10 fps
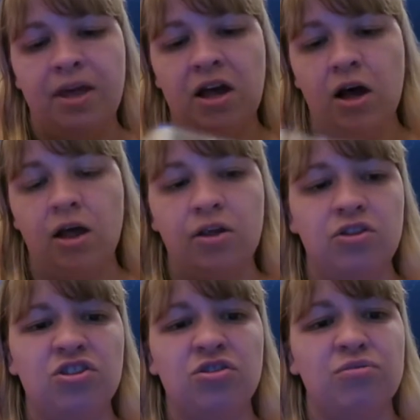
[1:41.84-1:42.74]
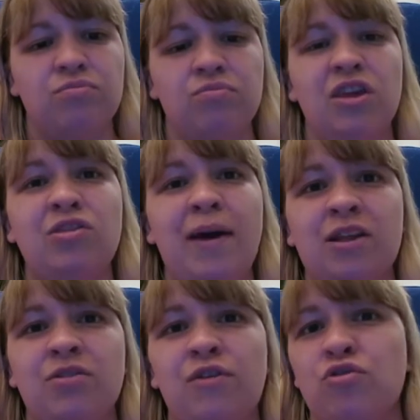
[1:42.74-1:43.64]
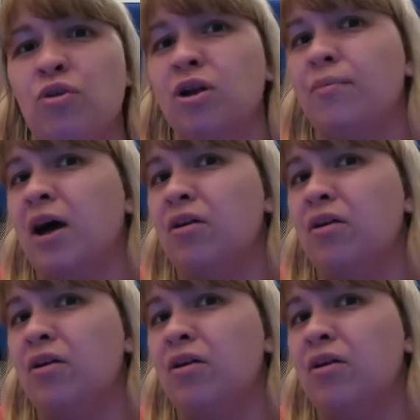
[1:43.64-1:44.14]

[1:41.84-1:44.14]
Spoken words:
Because it's a Back to the Future item.